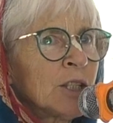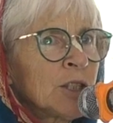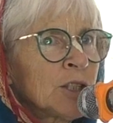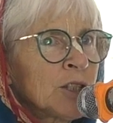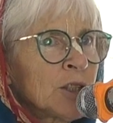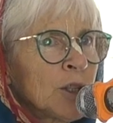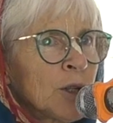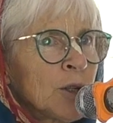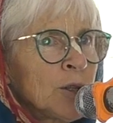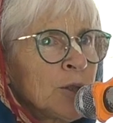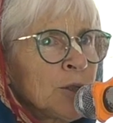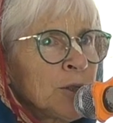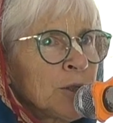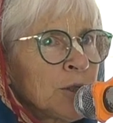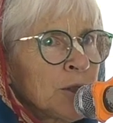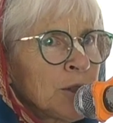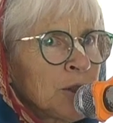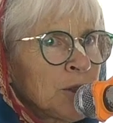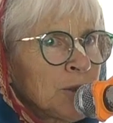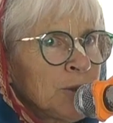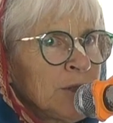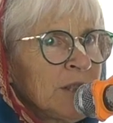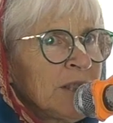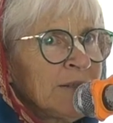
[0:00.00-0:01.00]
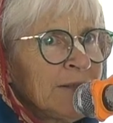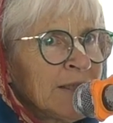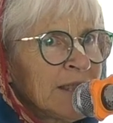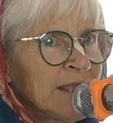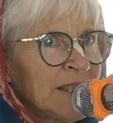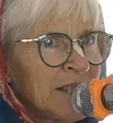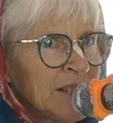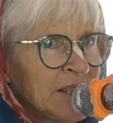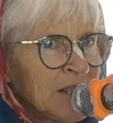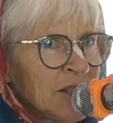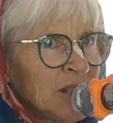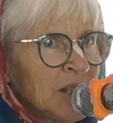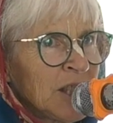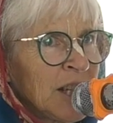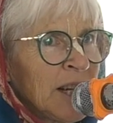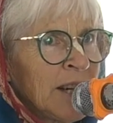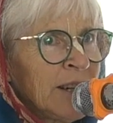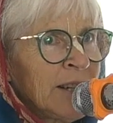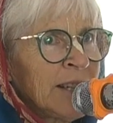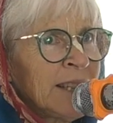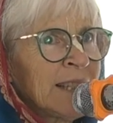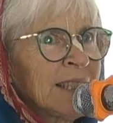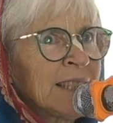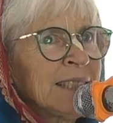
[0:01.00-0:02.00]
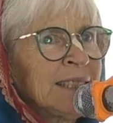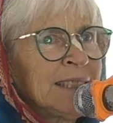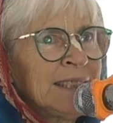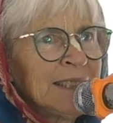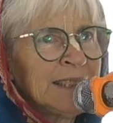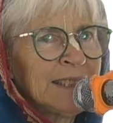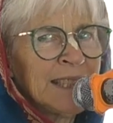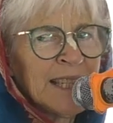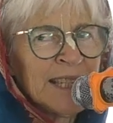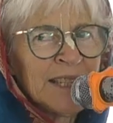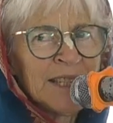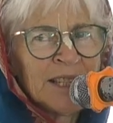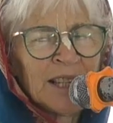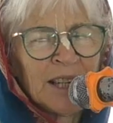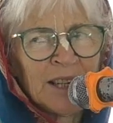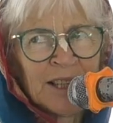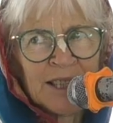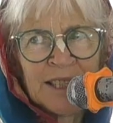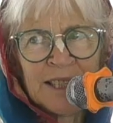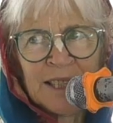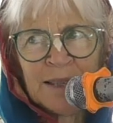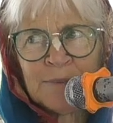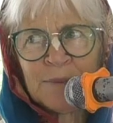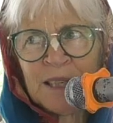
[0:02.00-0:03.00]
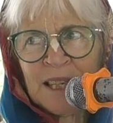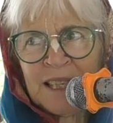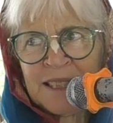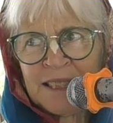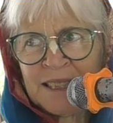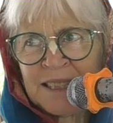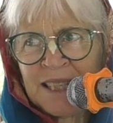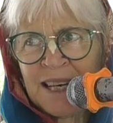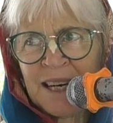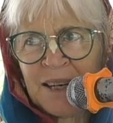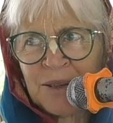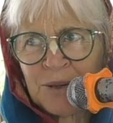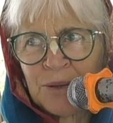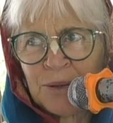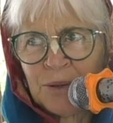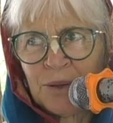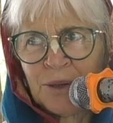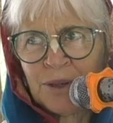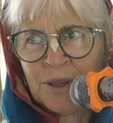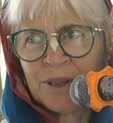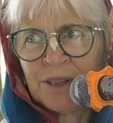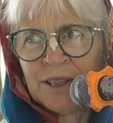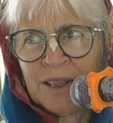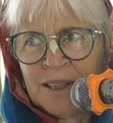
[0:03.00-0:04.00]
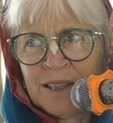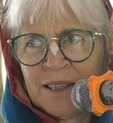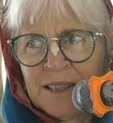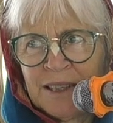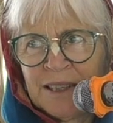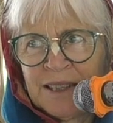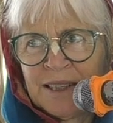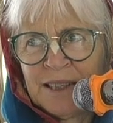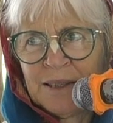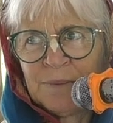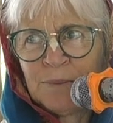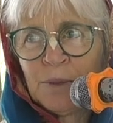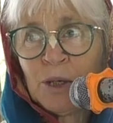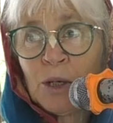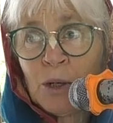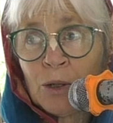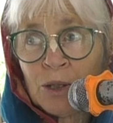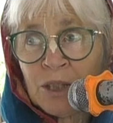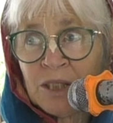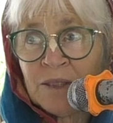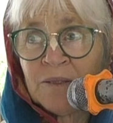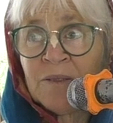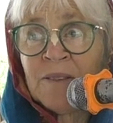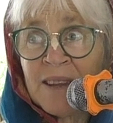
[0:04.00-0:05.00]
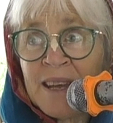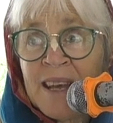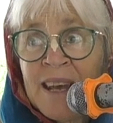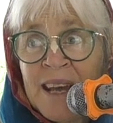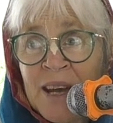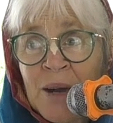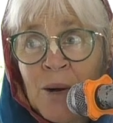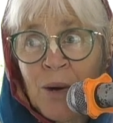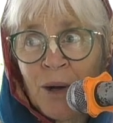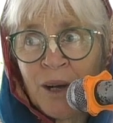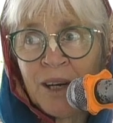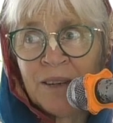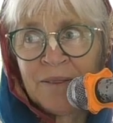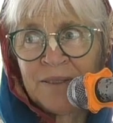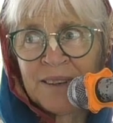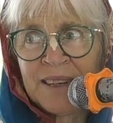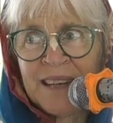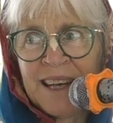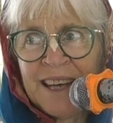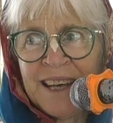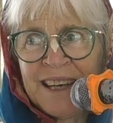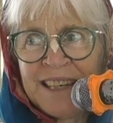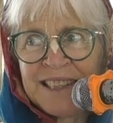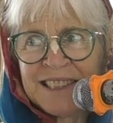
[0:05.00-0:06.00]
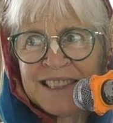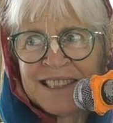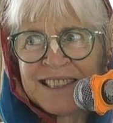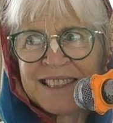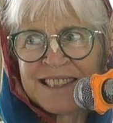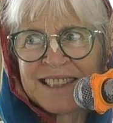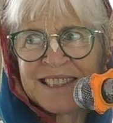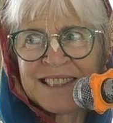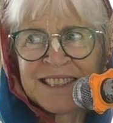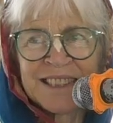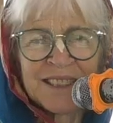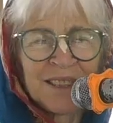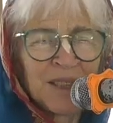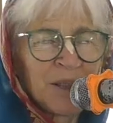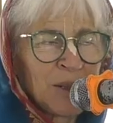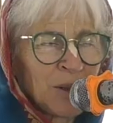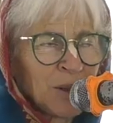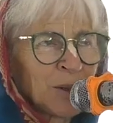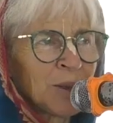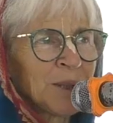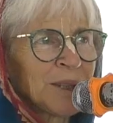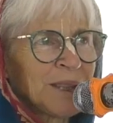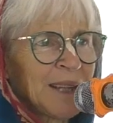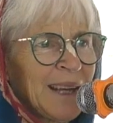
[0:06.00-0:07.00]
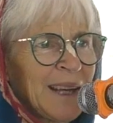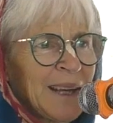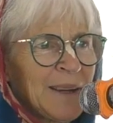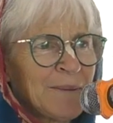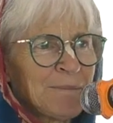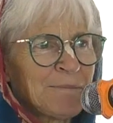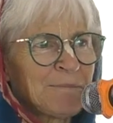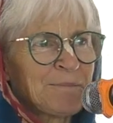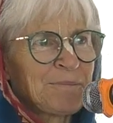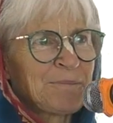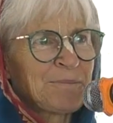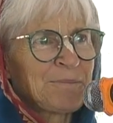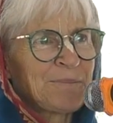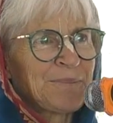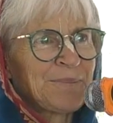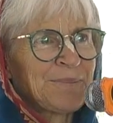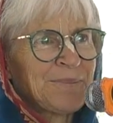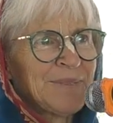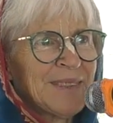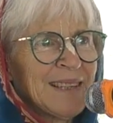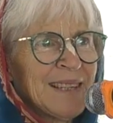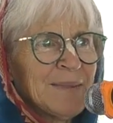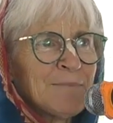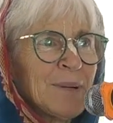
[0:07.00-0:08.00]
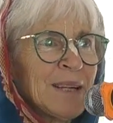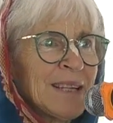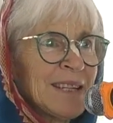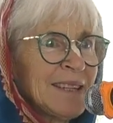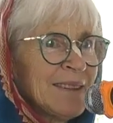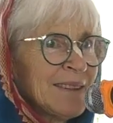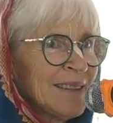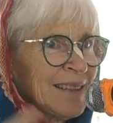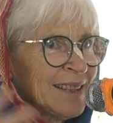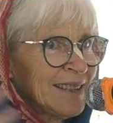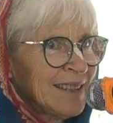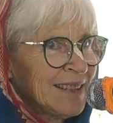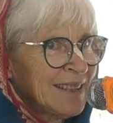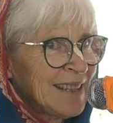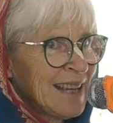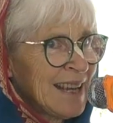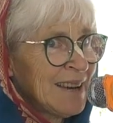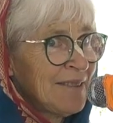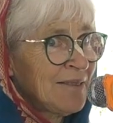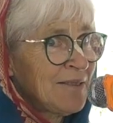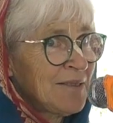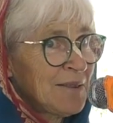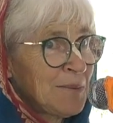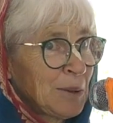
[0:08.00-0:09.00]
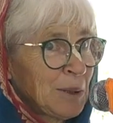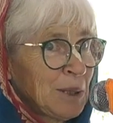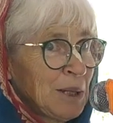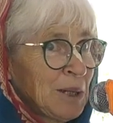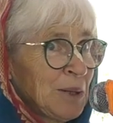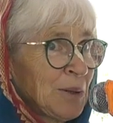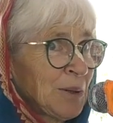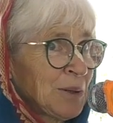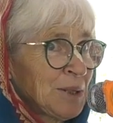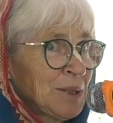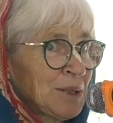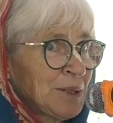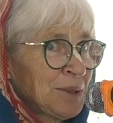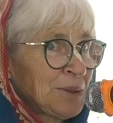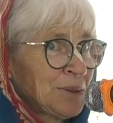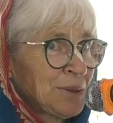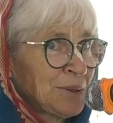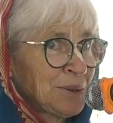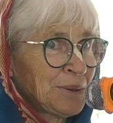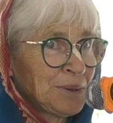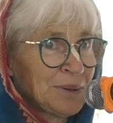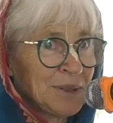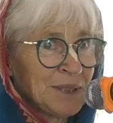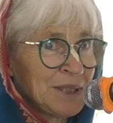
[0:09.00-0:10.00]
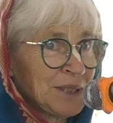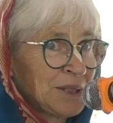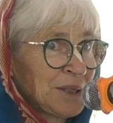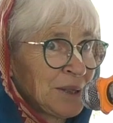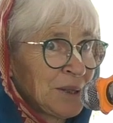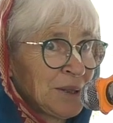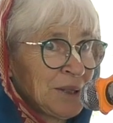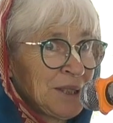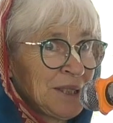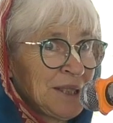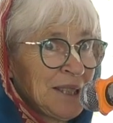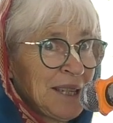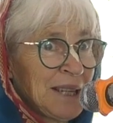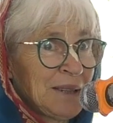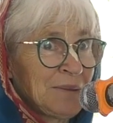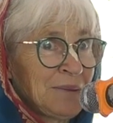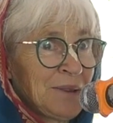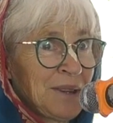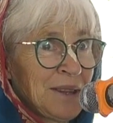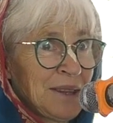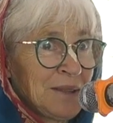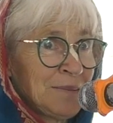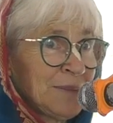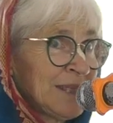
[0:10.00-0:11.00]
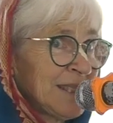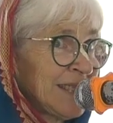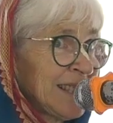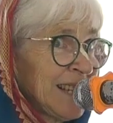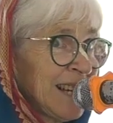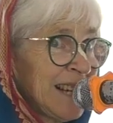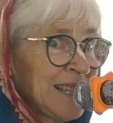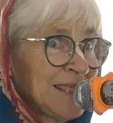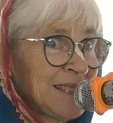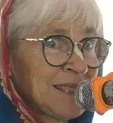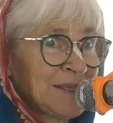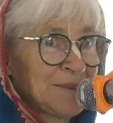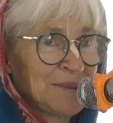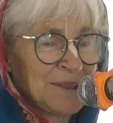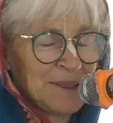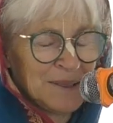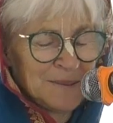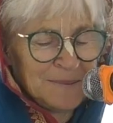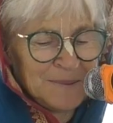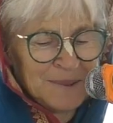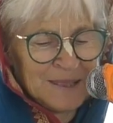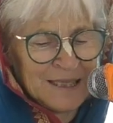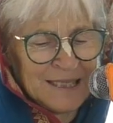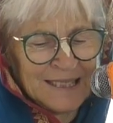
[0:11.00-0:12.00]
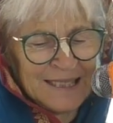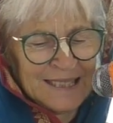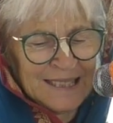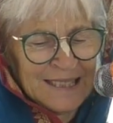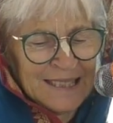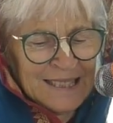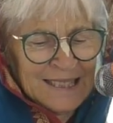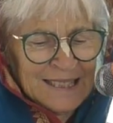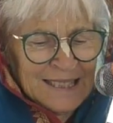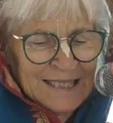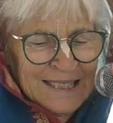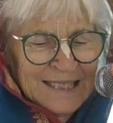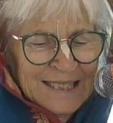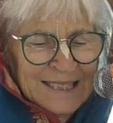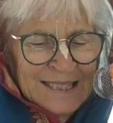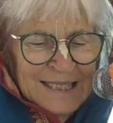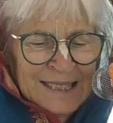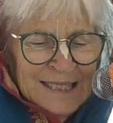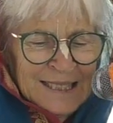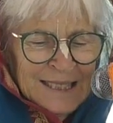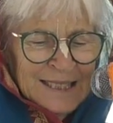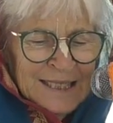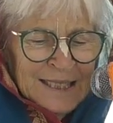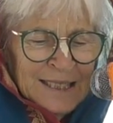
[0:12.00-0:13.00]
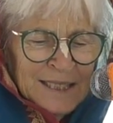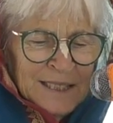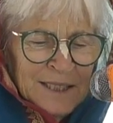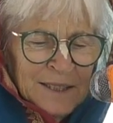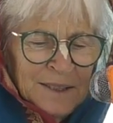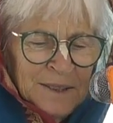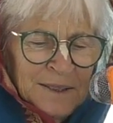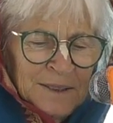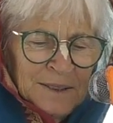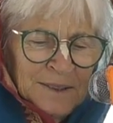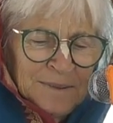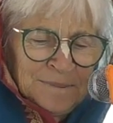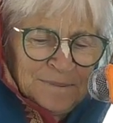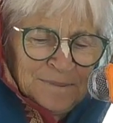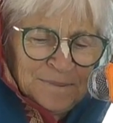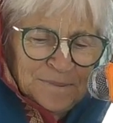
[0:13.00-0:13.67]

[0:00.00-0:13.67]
shown to Srinivas Acharya and Narottama Das Thakur. Because of their qualifications, the Lord came. But everybody got to associate with them and dance with them. So